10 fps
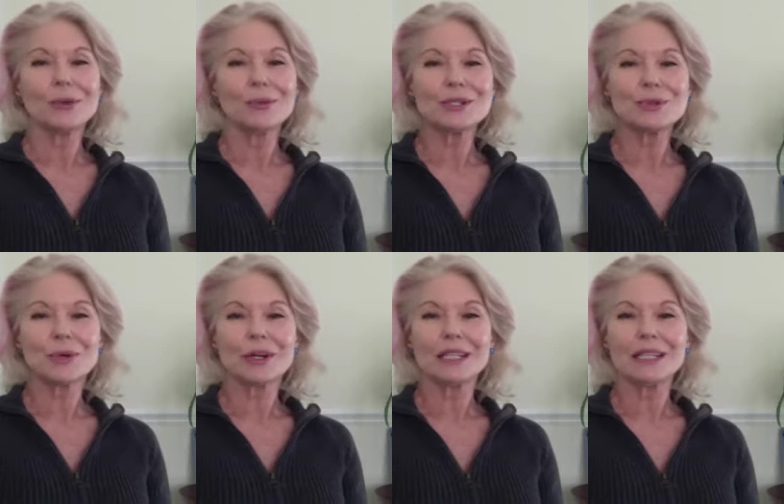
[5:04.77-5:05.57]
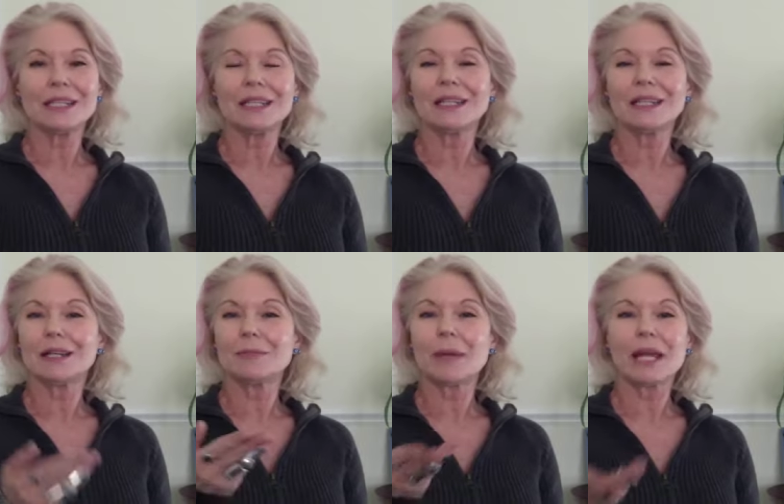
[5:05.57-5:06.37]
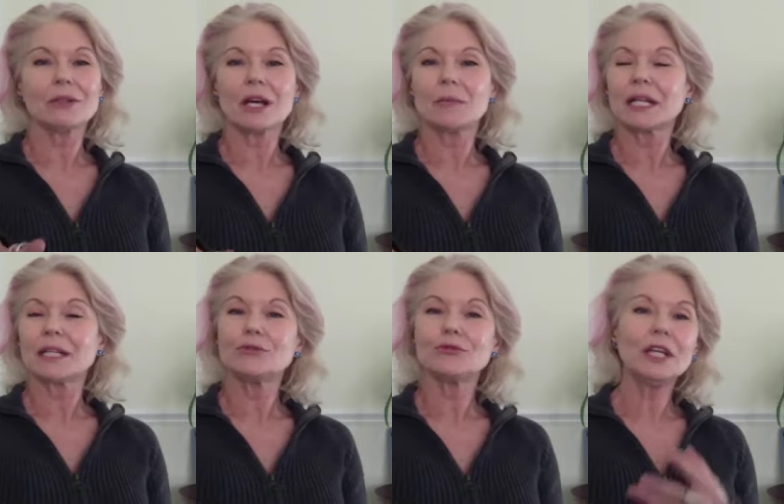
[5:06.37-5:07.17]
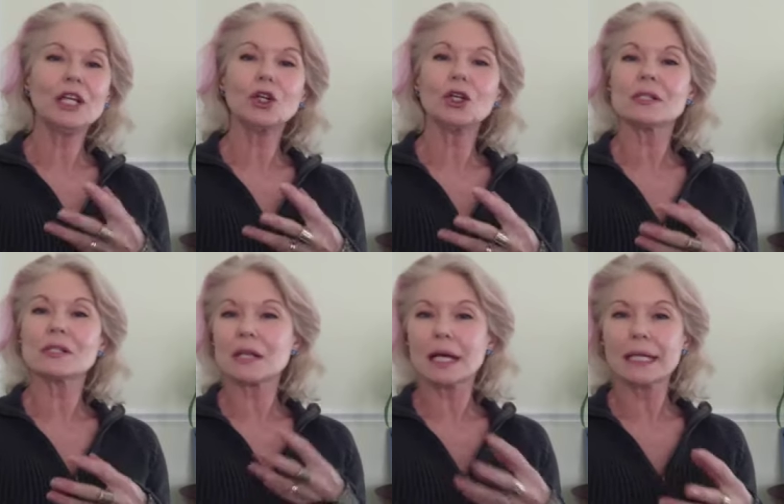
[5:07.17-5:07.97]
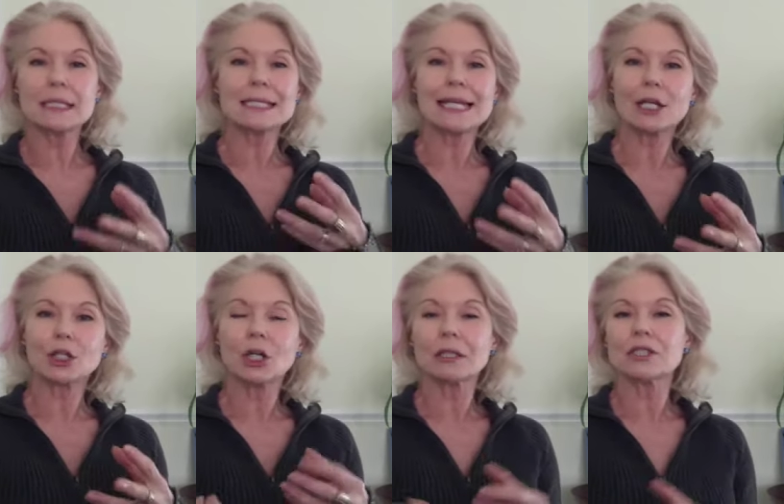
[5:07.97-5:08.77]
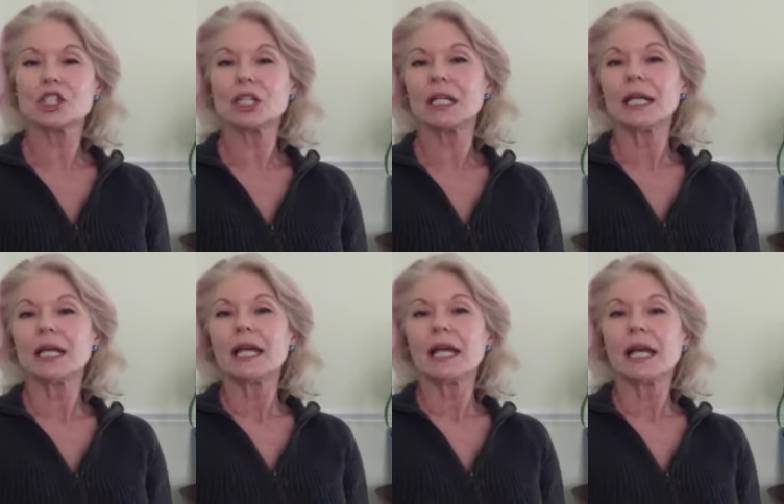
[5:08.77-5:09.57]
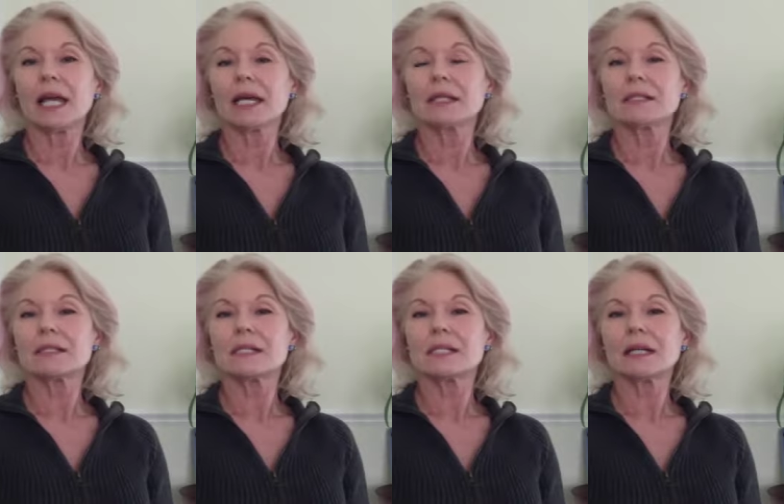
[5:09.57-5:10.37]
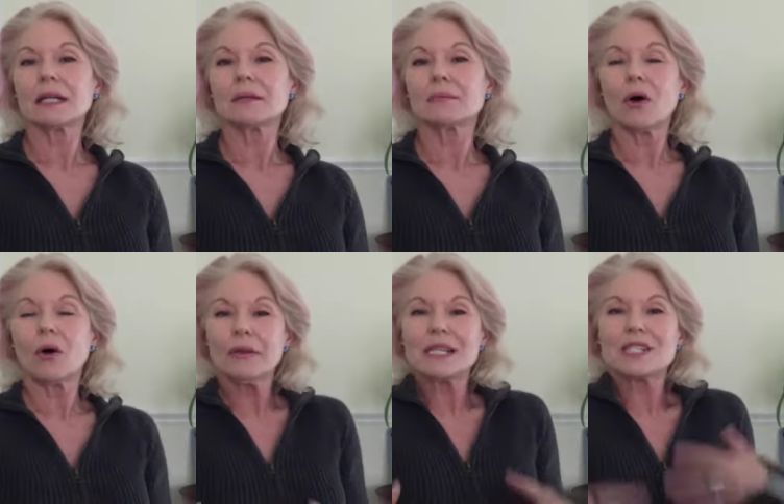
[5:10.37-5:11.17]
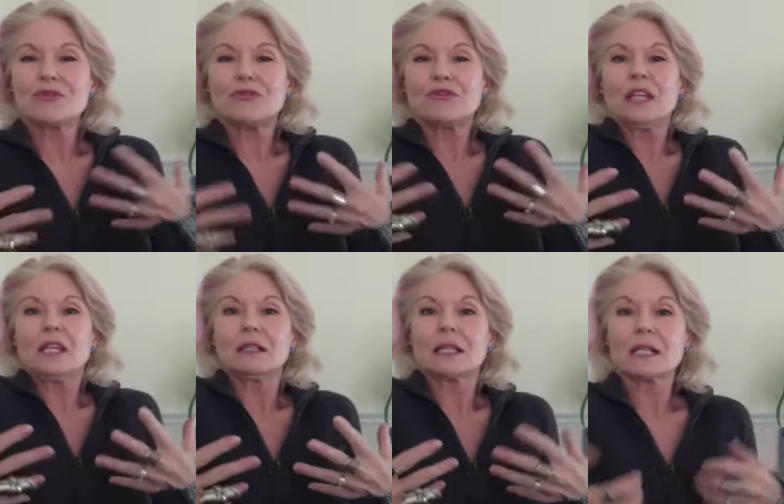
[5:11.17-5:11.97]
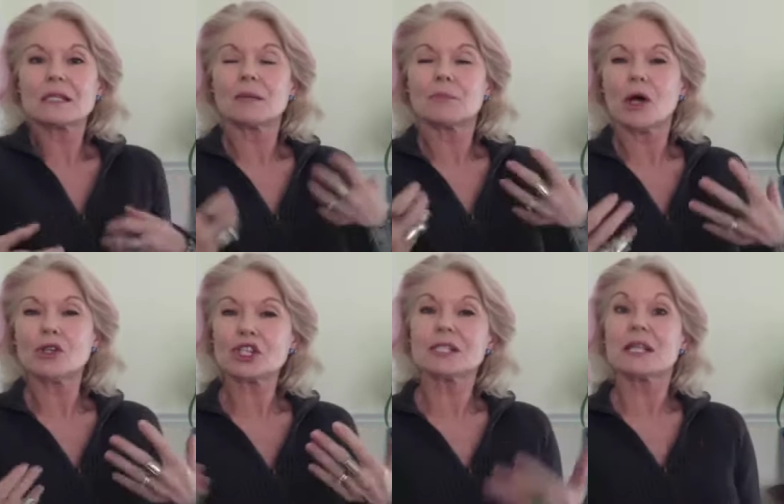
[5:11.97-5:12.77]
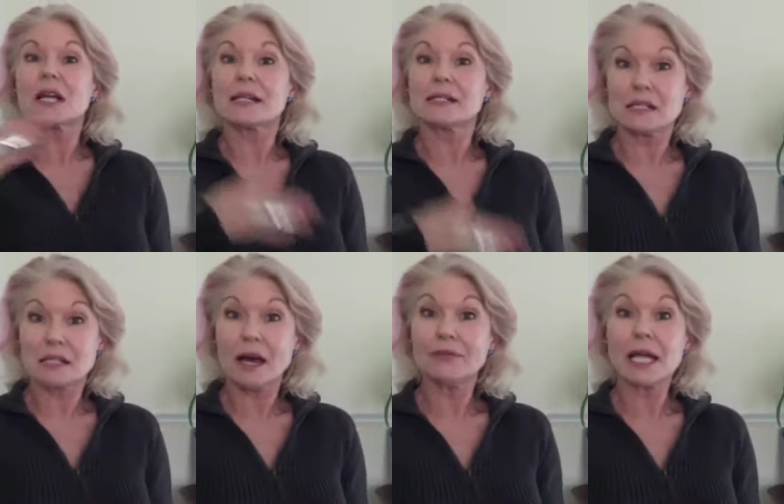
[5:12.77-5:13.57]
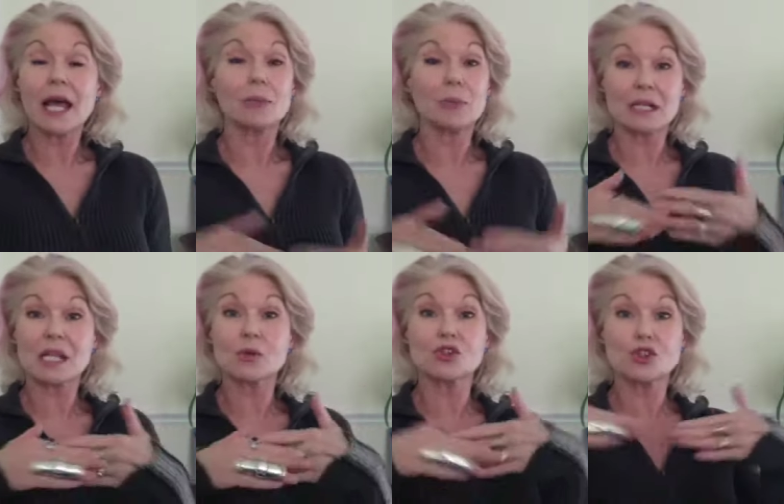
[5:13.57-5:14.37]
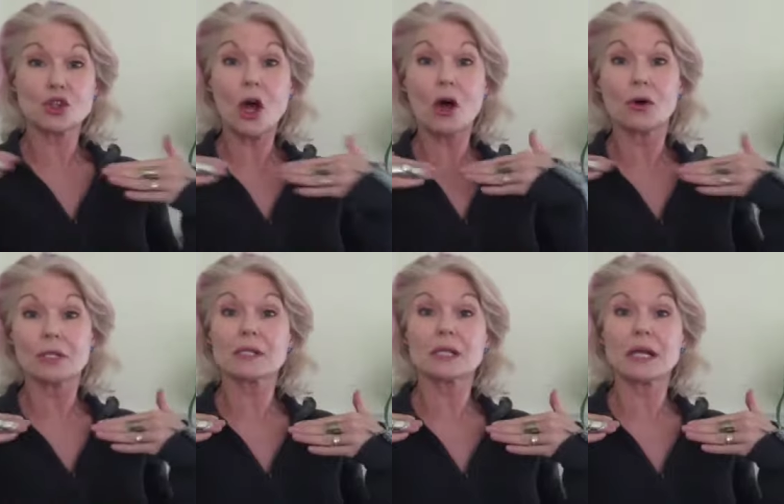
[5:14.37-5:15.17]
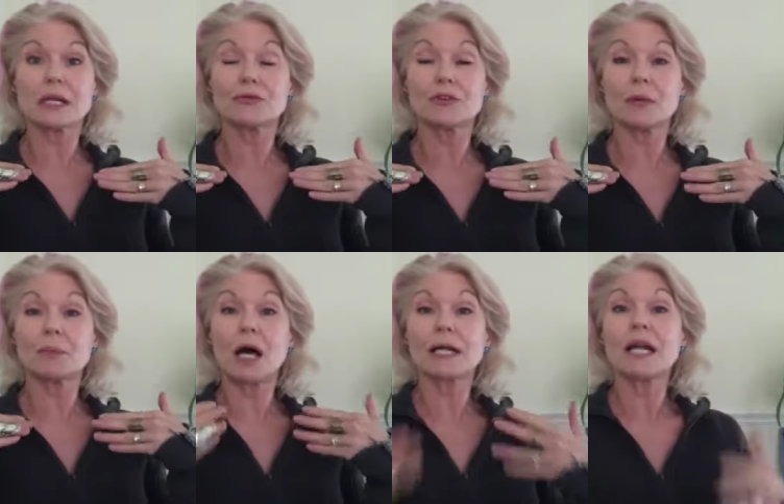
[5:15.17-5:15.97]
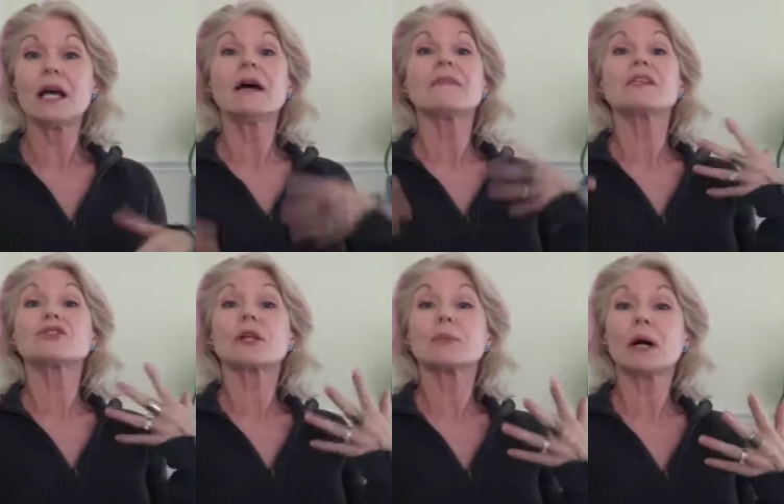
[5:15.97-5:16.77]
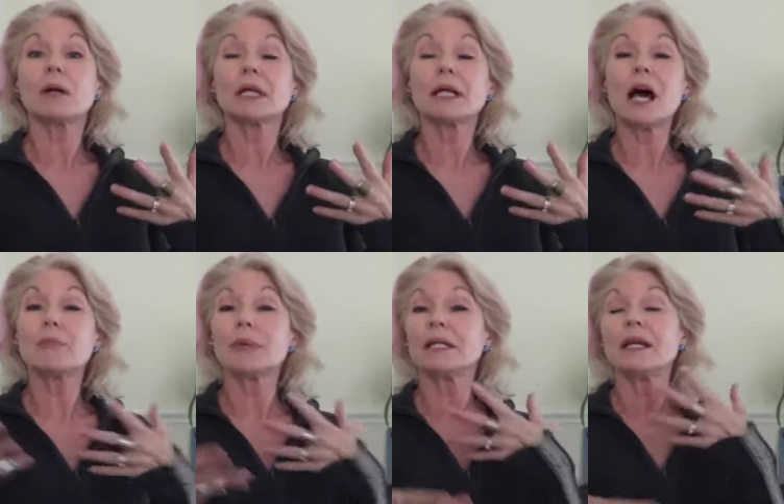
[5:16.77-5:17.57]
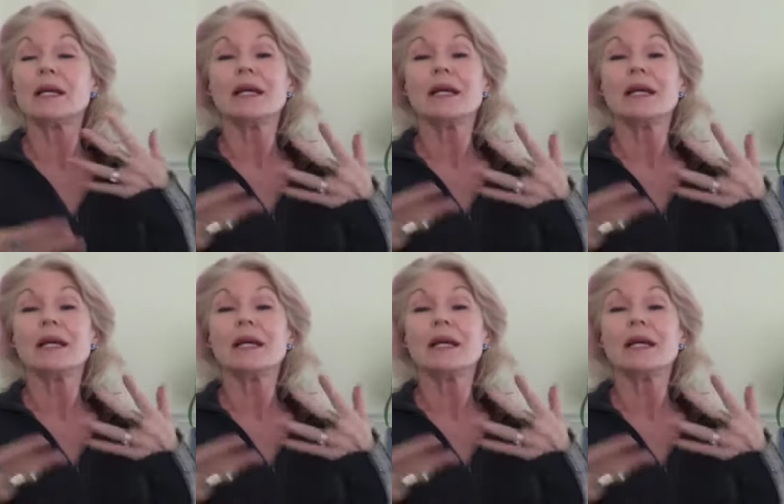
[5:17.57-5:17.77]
was working in a male-dominated field, science, technology, and all these feelings and emotions that I'd stuffed down because I was so disconnected from my body. They started bubbling up, and